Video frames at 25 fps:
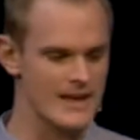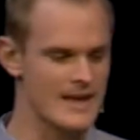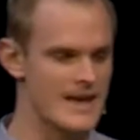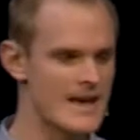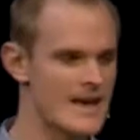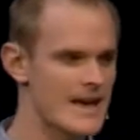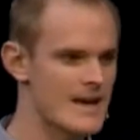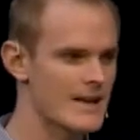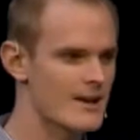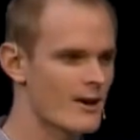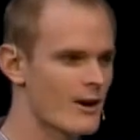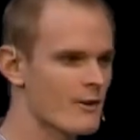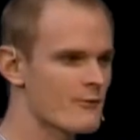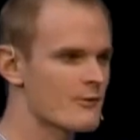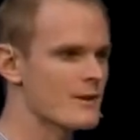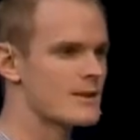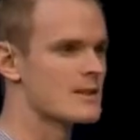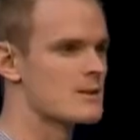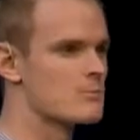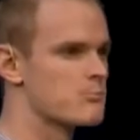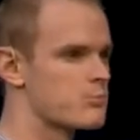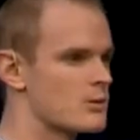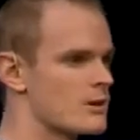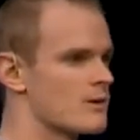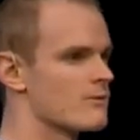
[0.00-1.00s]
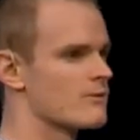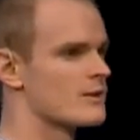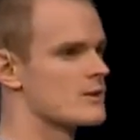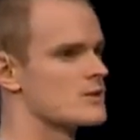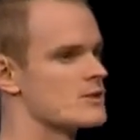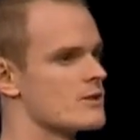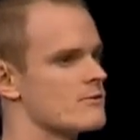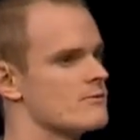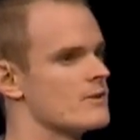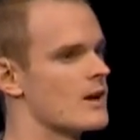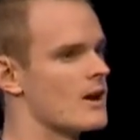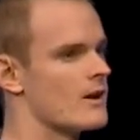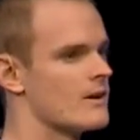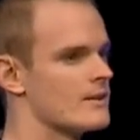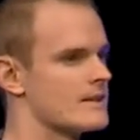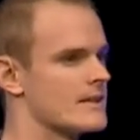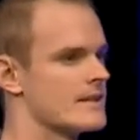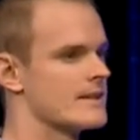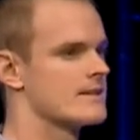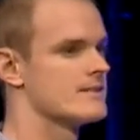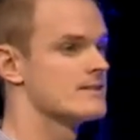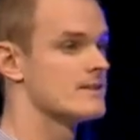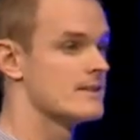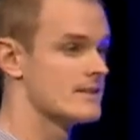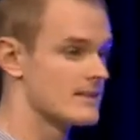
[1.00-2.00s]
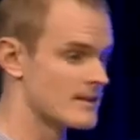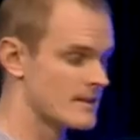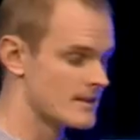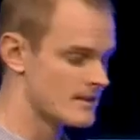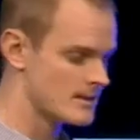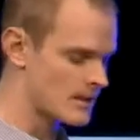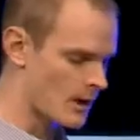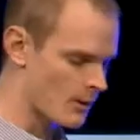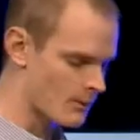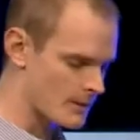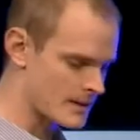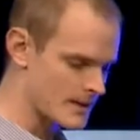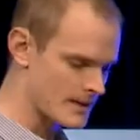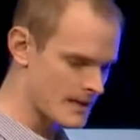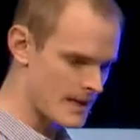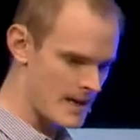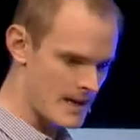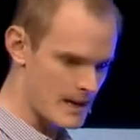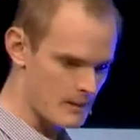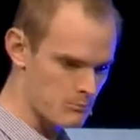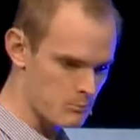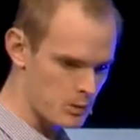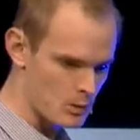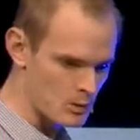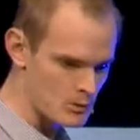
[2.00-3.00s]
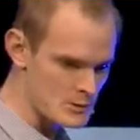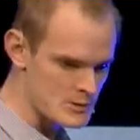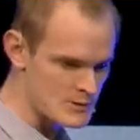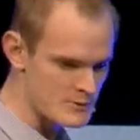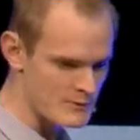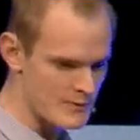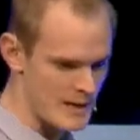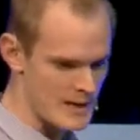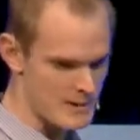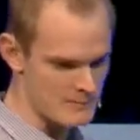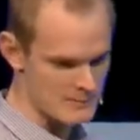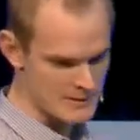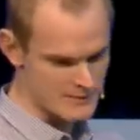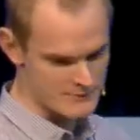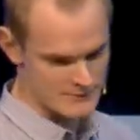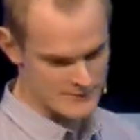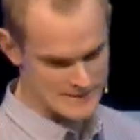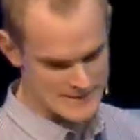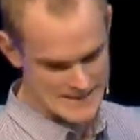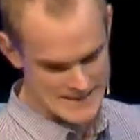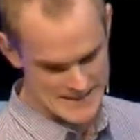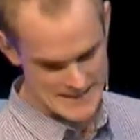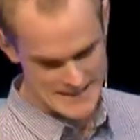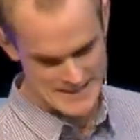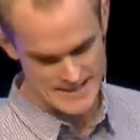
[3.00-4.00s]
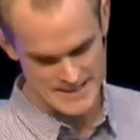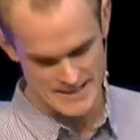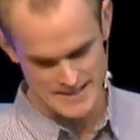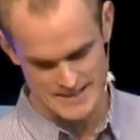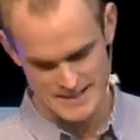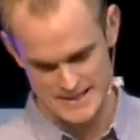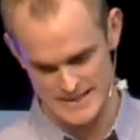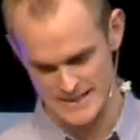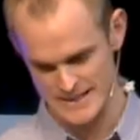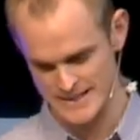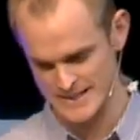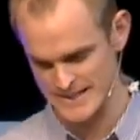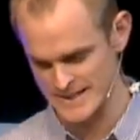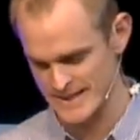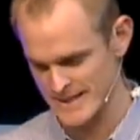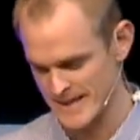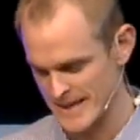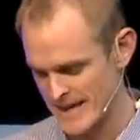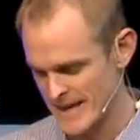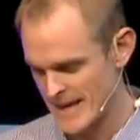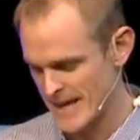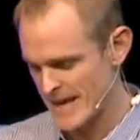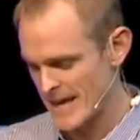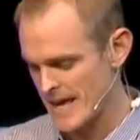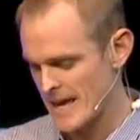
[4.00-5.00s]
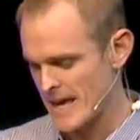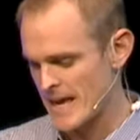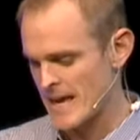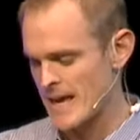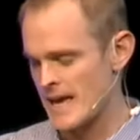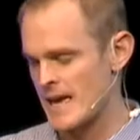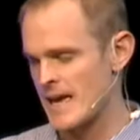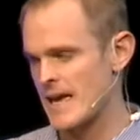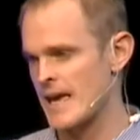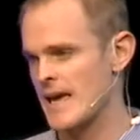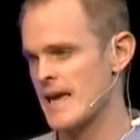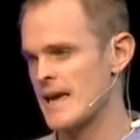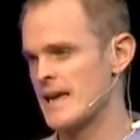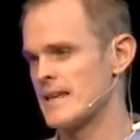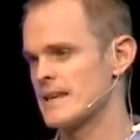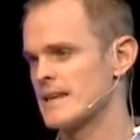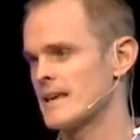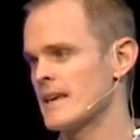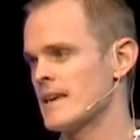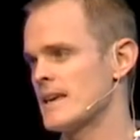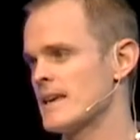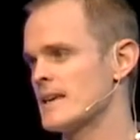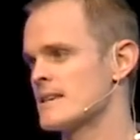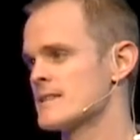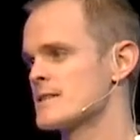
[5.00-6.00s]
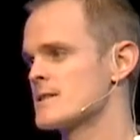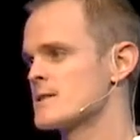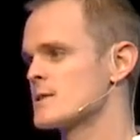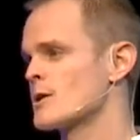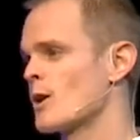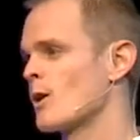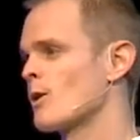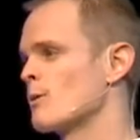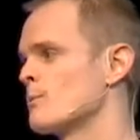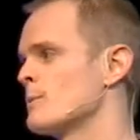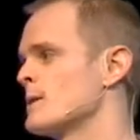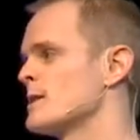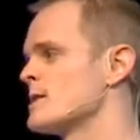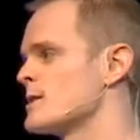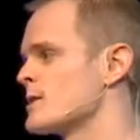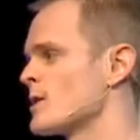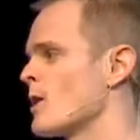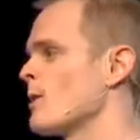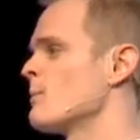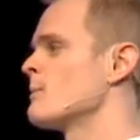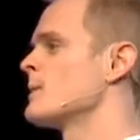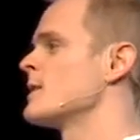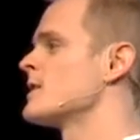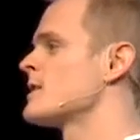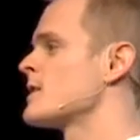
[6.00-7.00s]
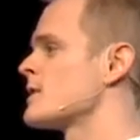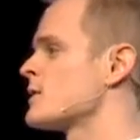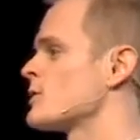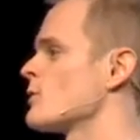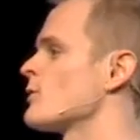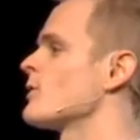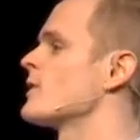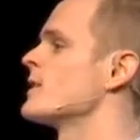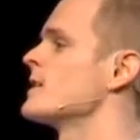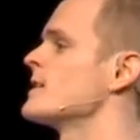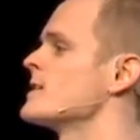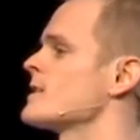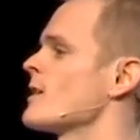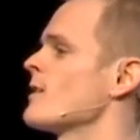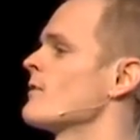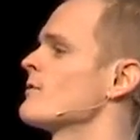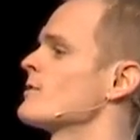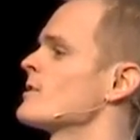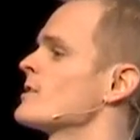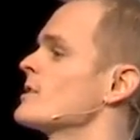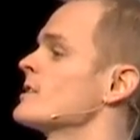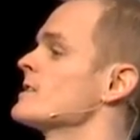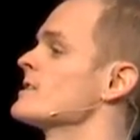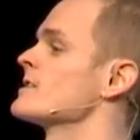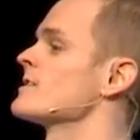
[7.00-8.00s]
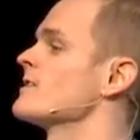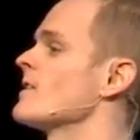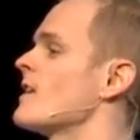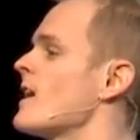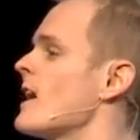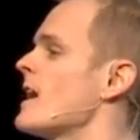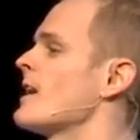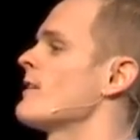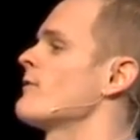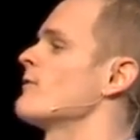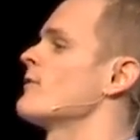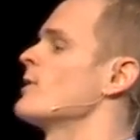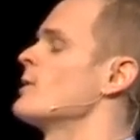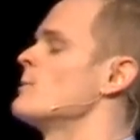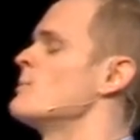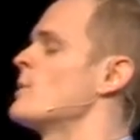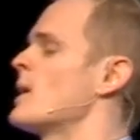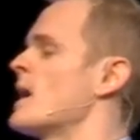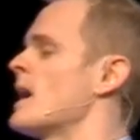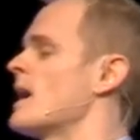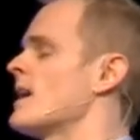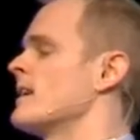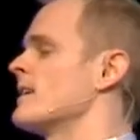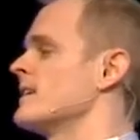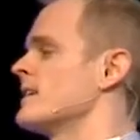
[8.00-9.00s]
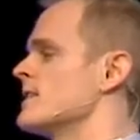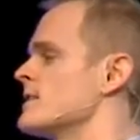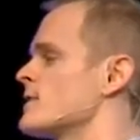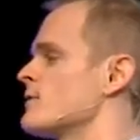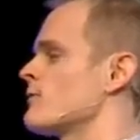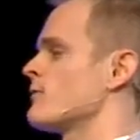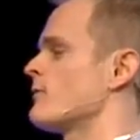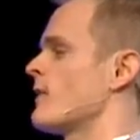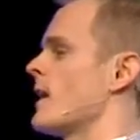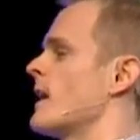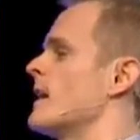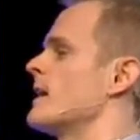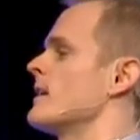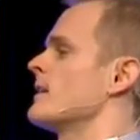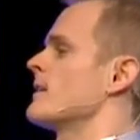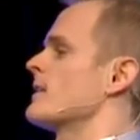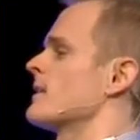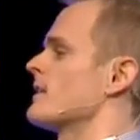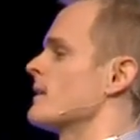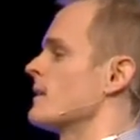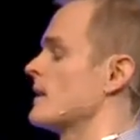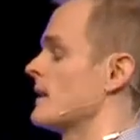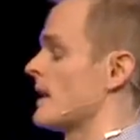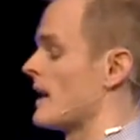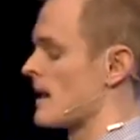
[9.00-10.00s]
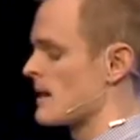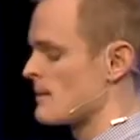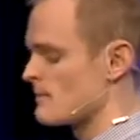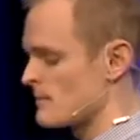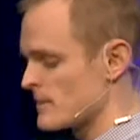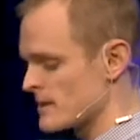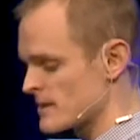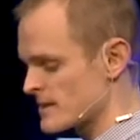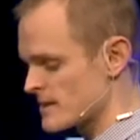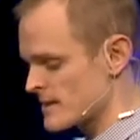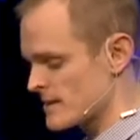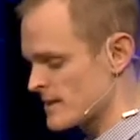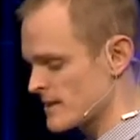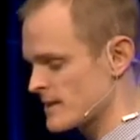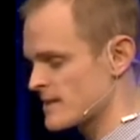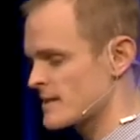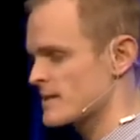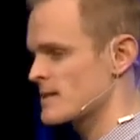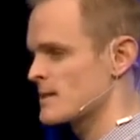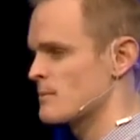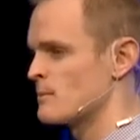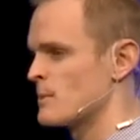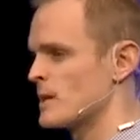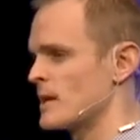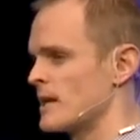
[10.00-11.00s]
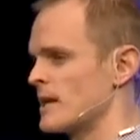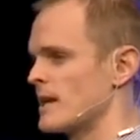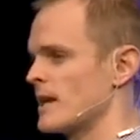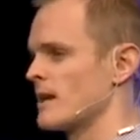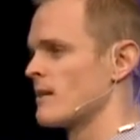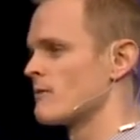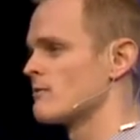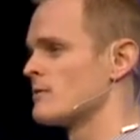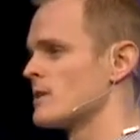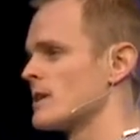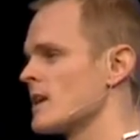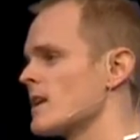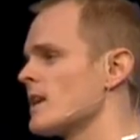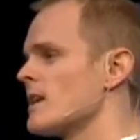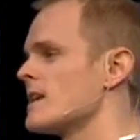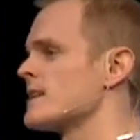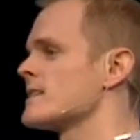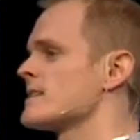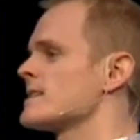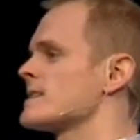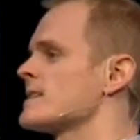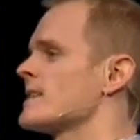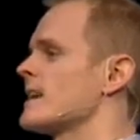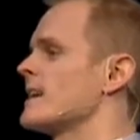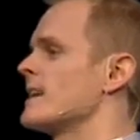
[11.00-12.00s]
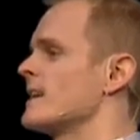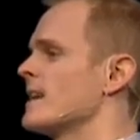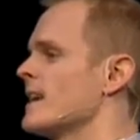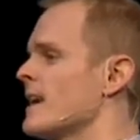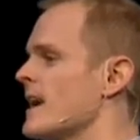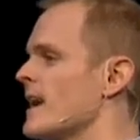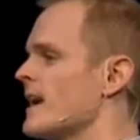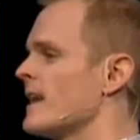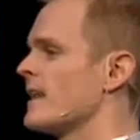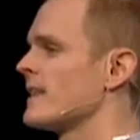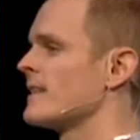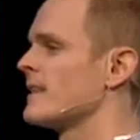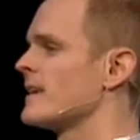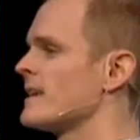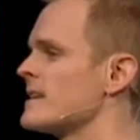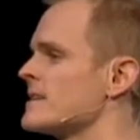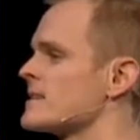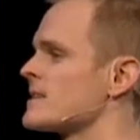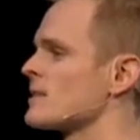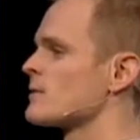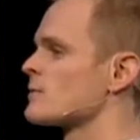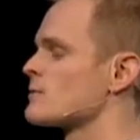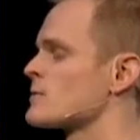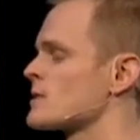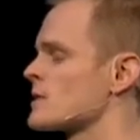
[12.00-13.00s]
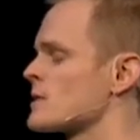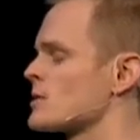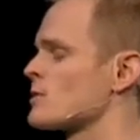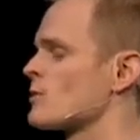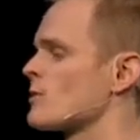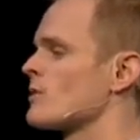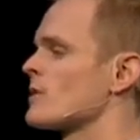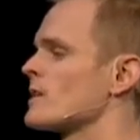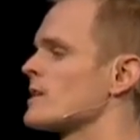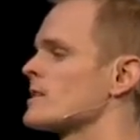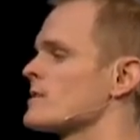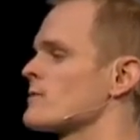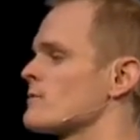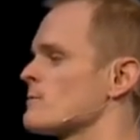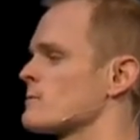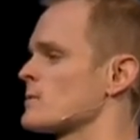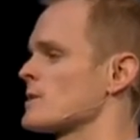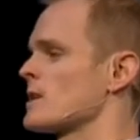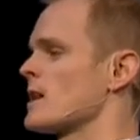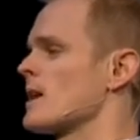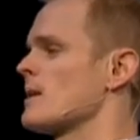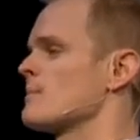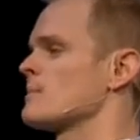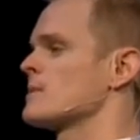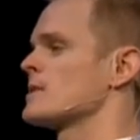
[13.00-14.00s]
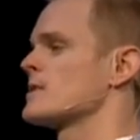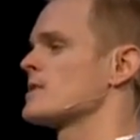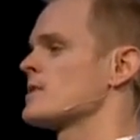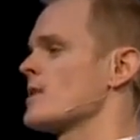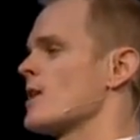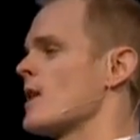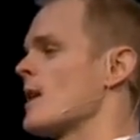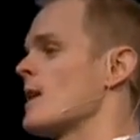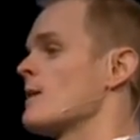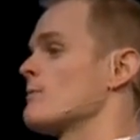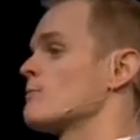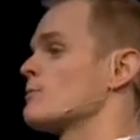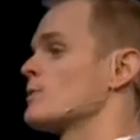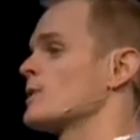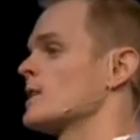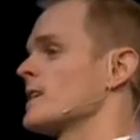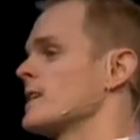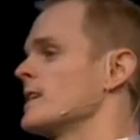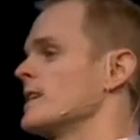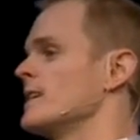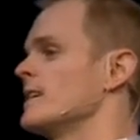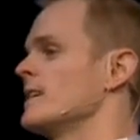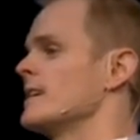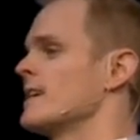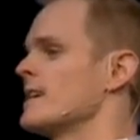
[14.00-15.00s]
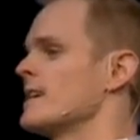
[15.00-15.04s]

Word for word: And I've had the privilege of knowing, knowing uh, Paul's family for years and years. And he has told me so many stories over his life about his faith, um, his testimony. And I realized that these little stories from time to time really